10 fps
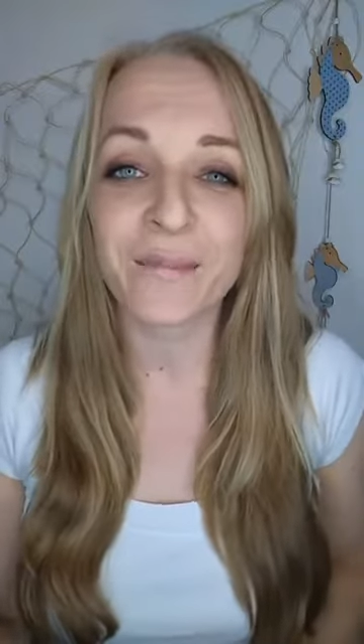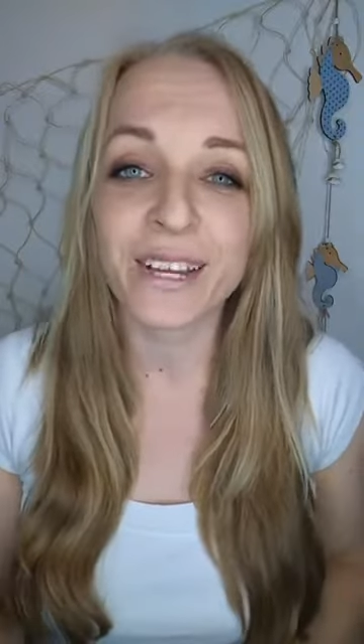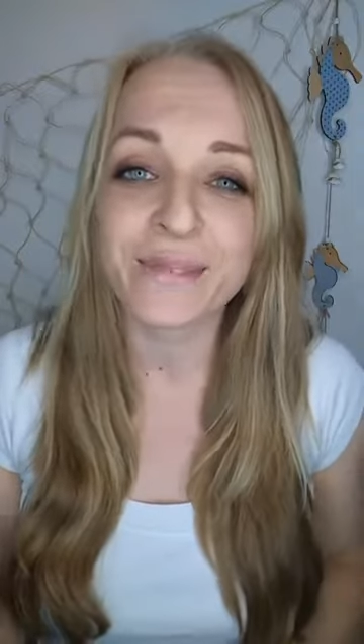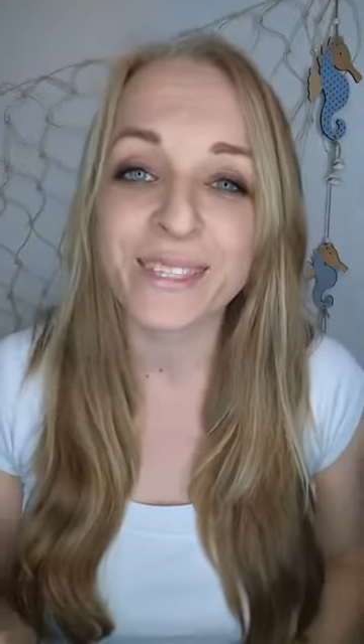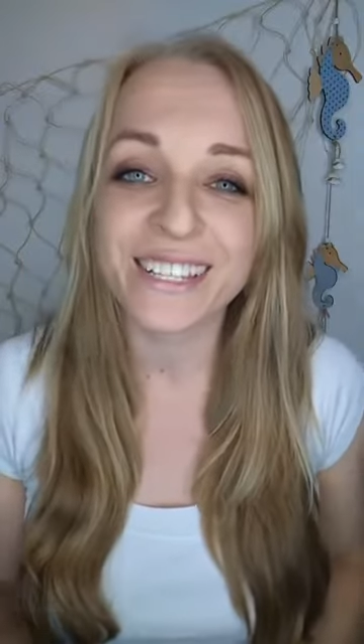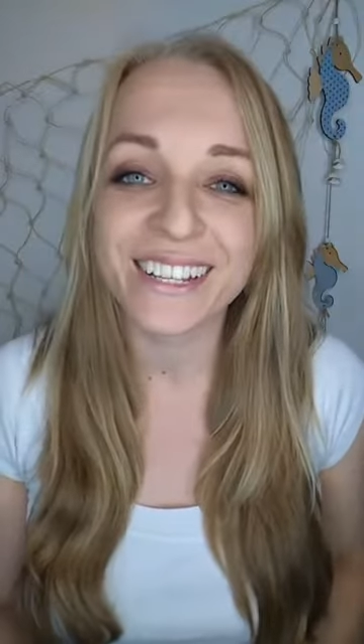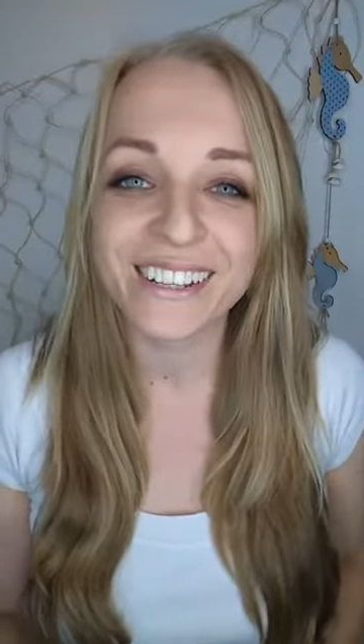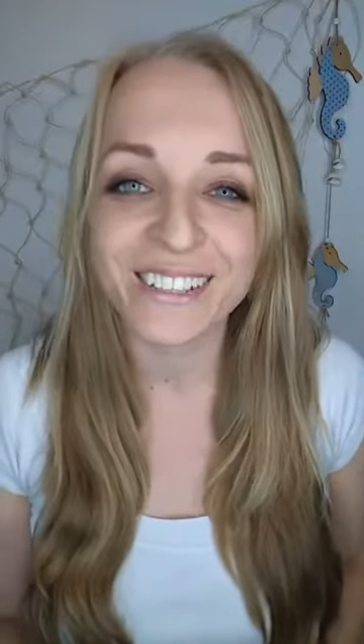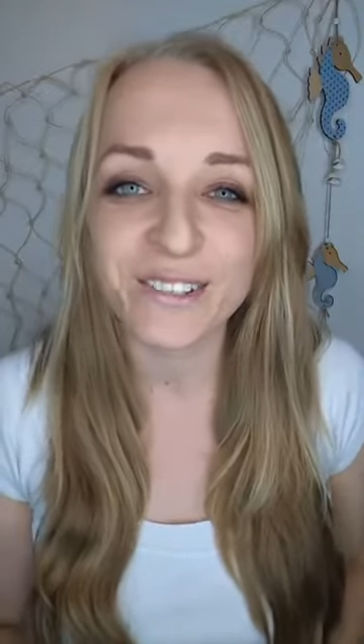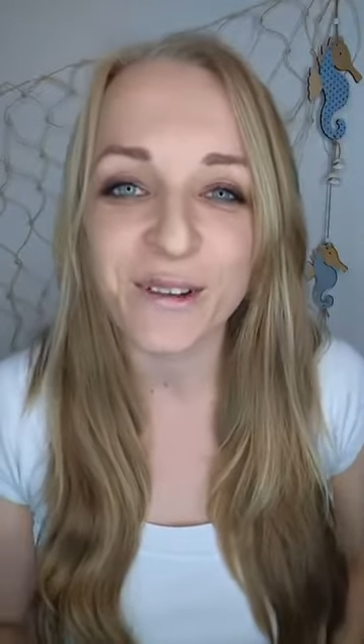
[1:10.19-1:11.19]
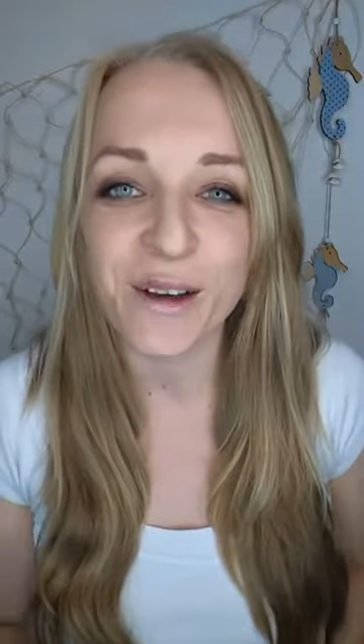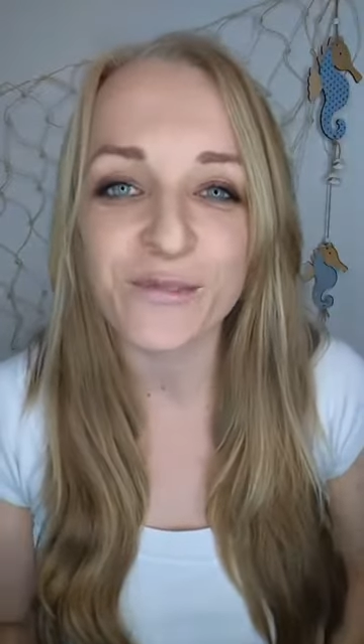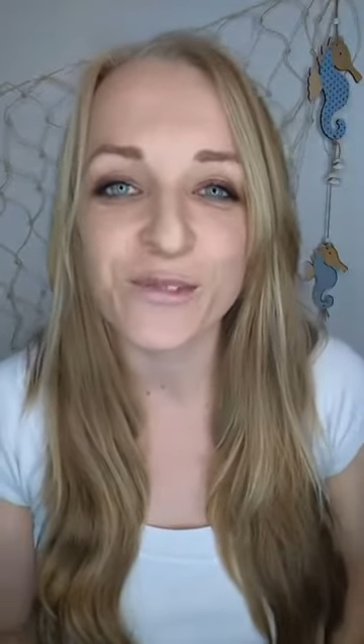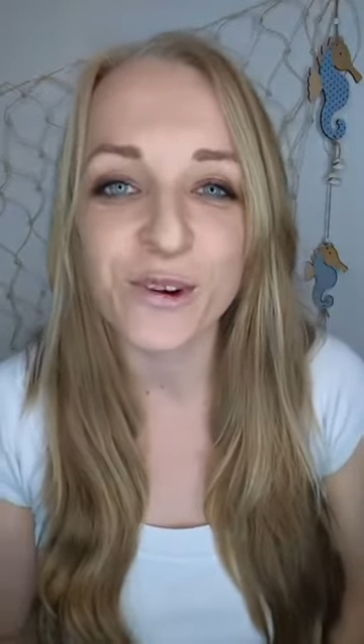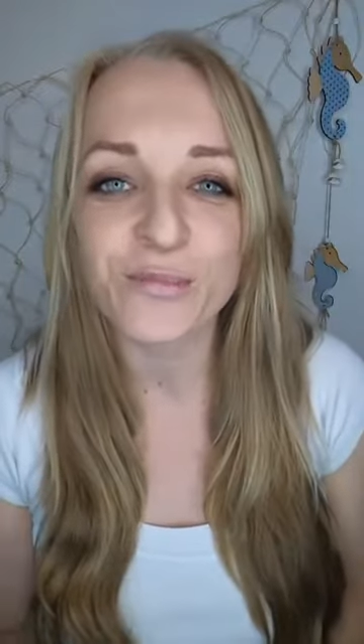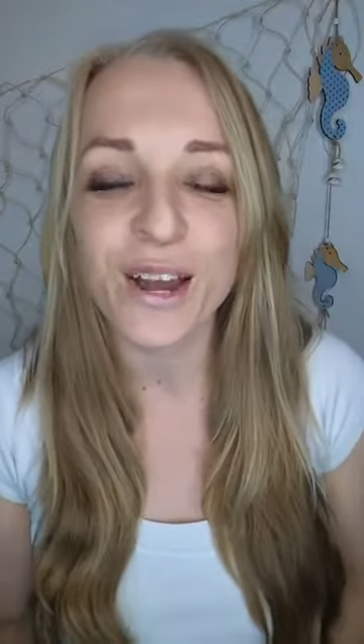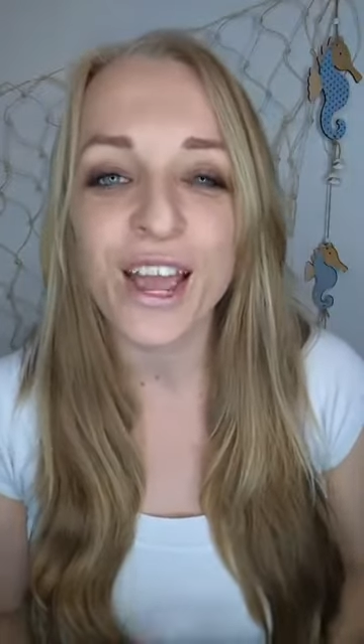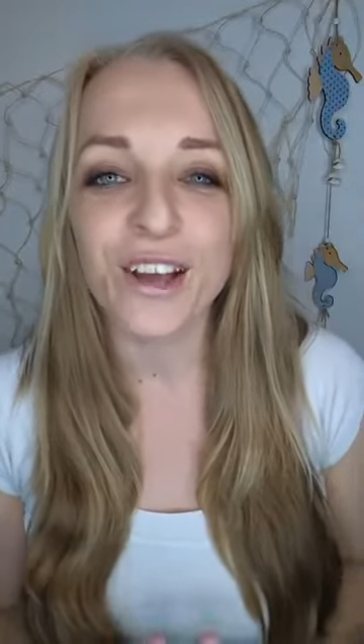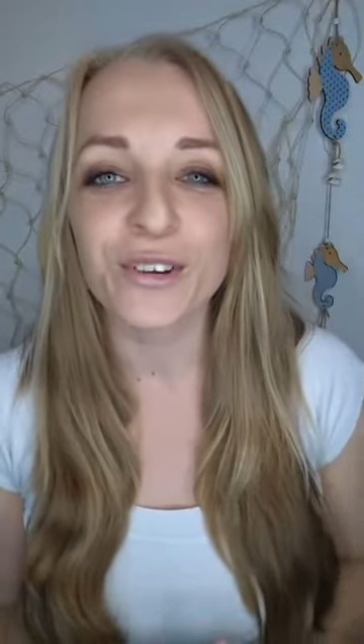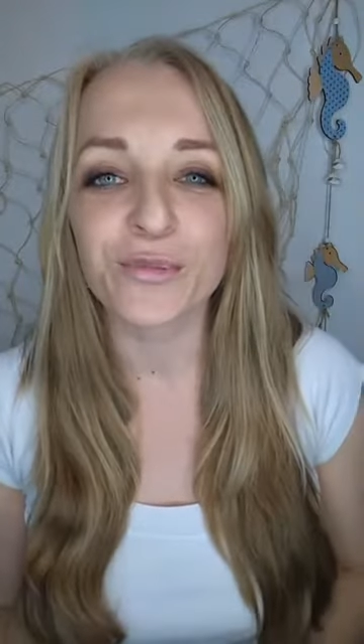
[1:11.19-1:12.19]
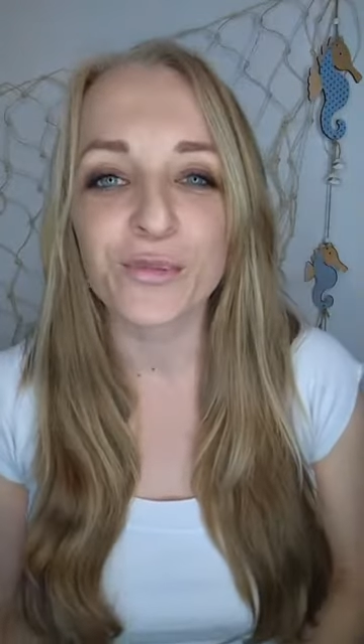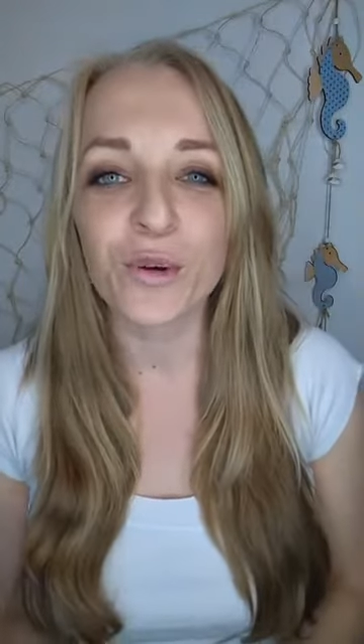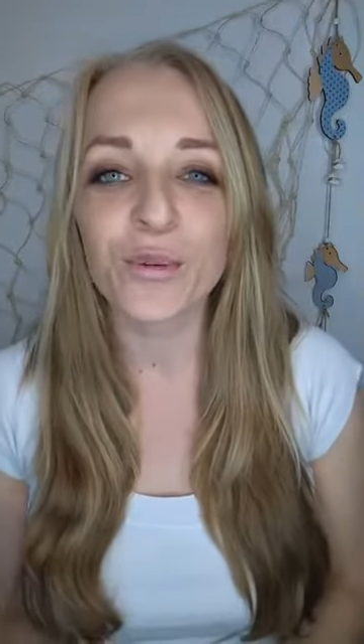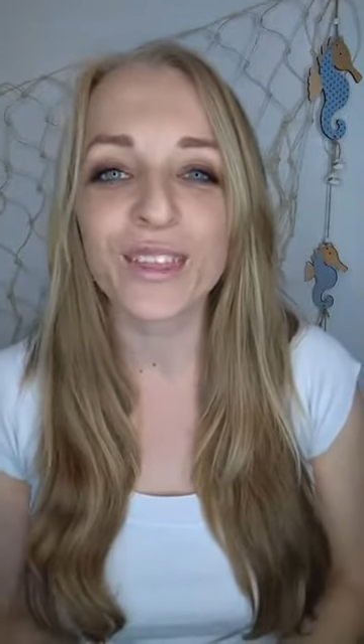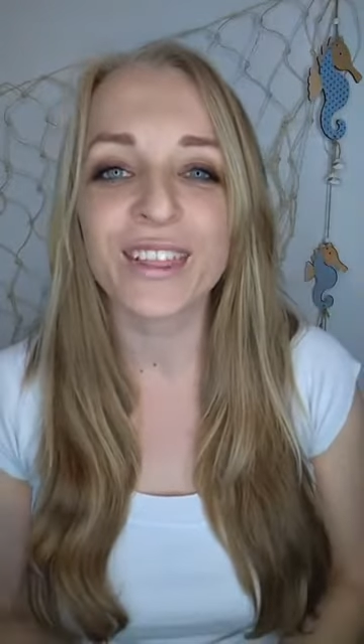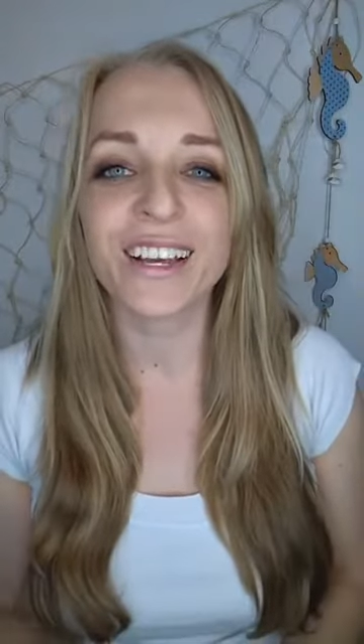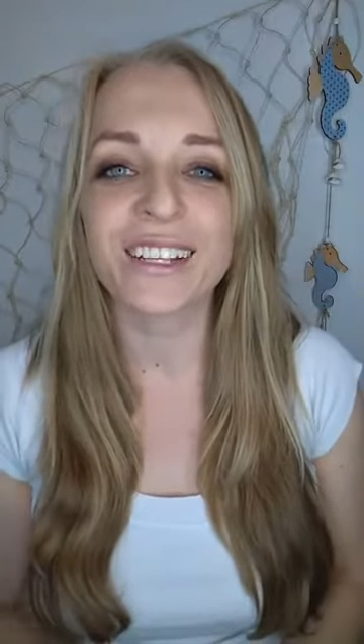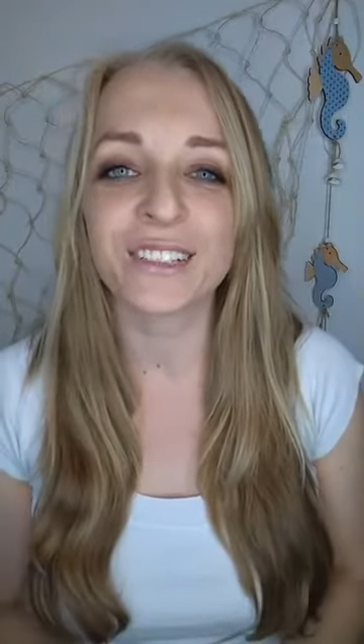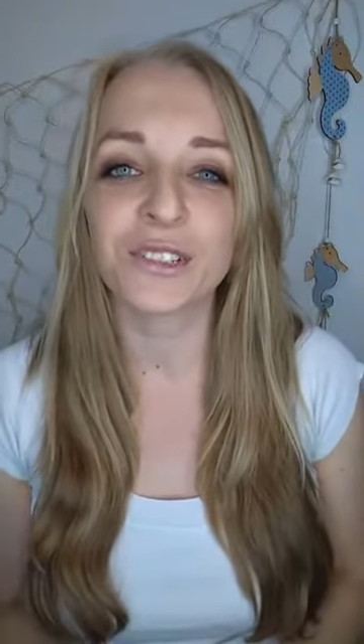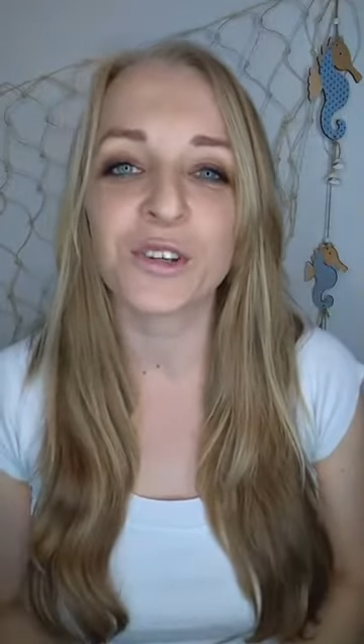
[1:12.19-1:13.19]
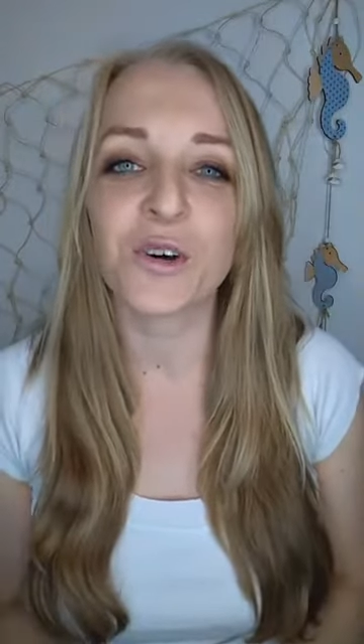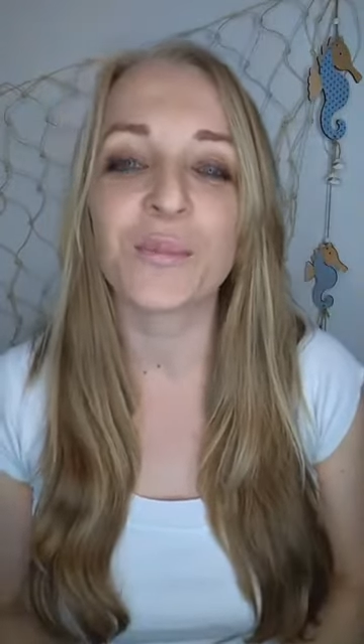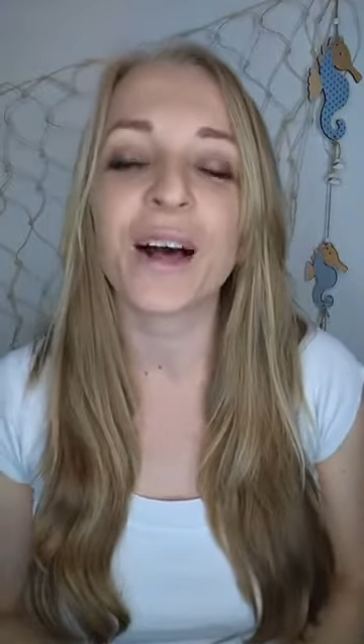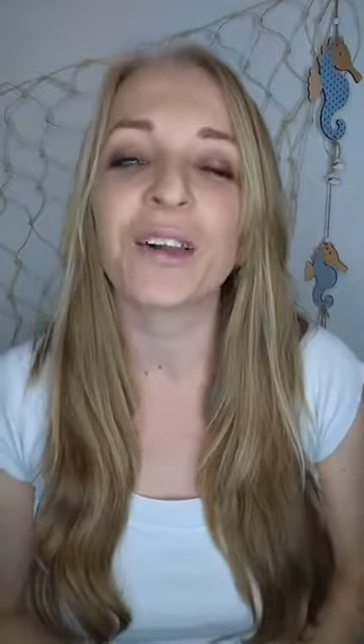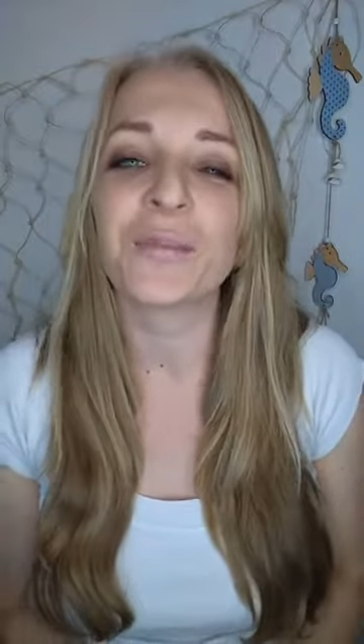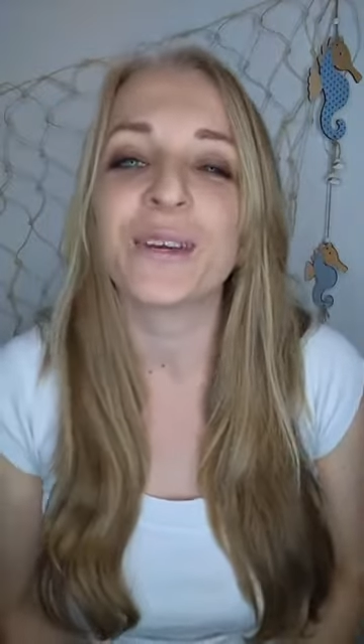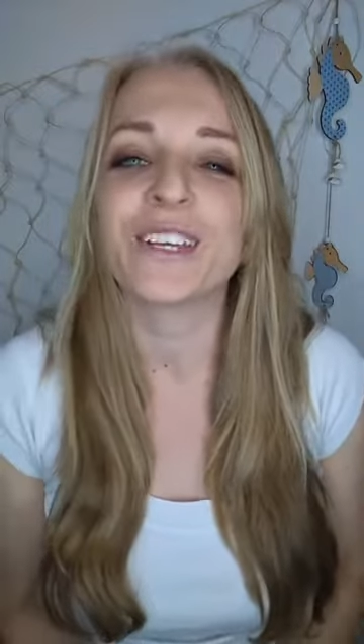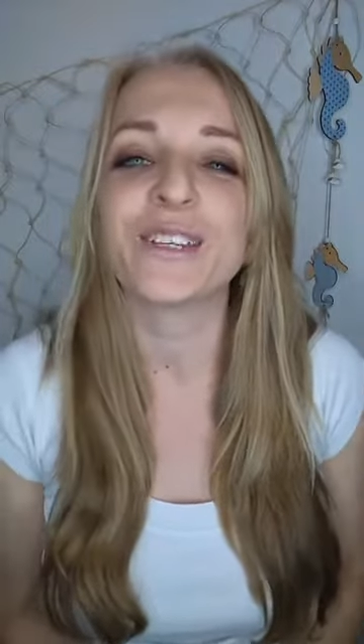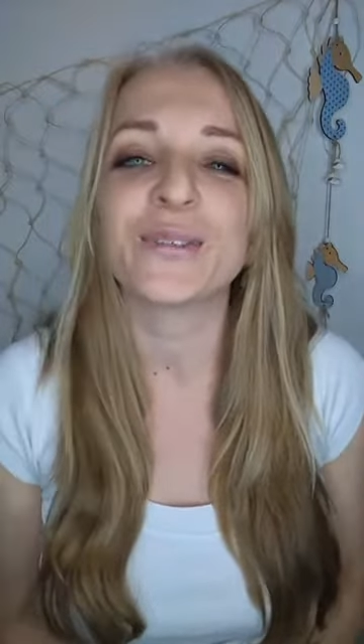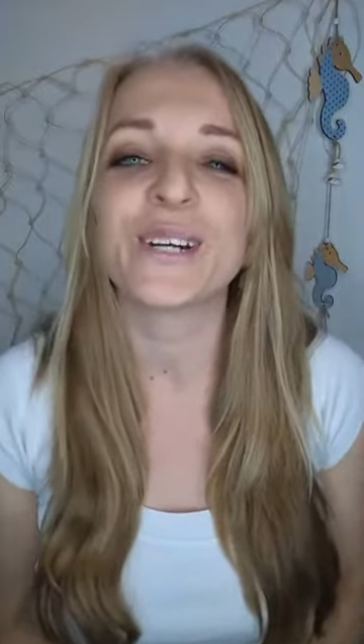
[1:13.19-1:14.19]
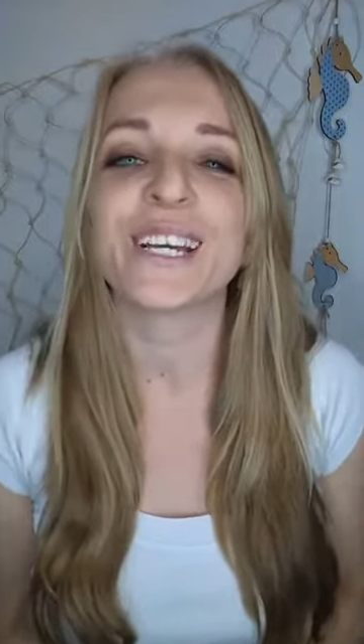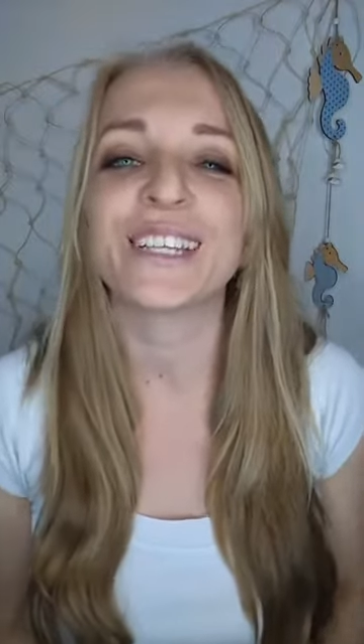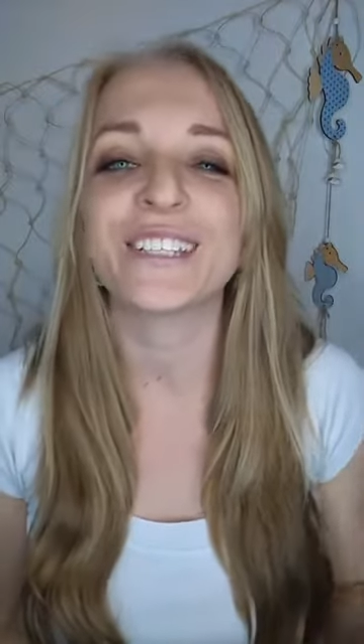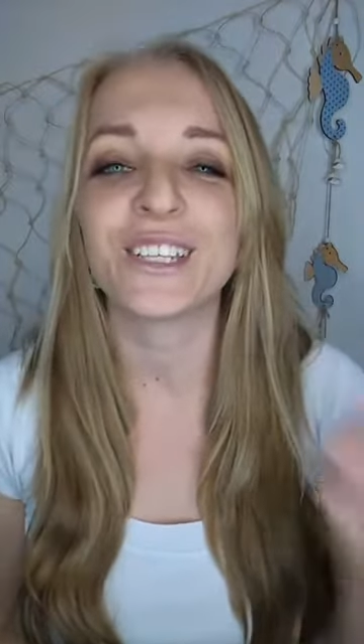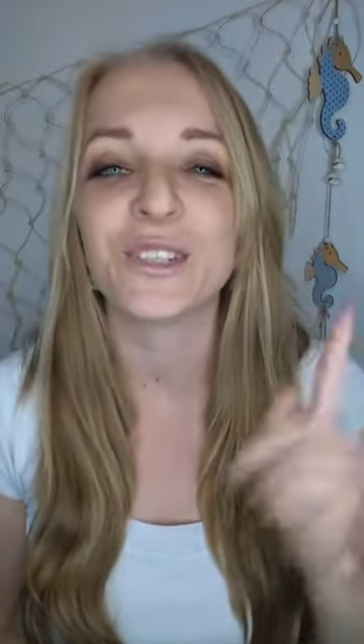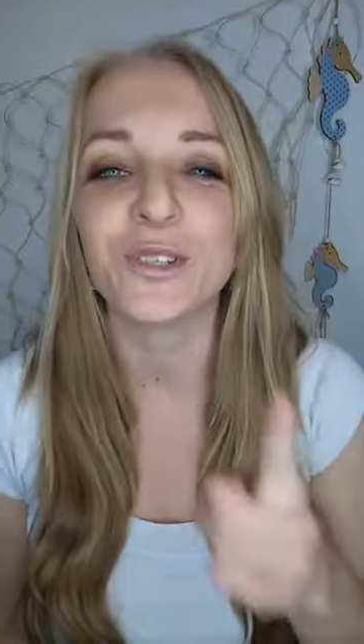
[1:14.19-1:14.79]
My name is Lenka Kaclova from growwithlenka.com helping you hit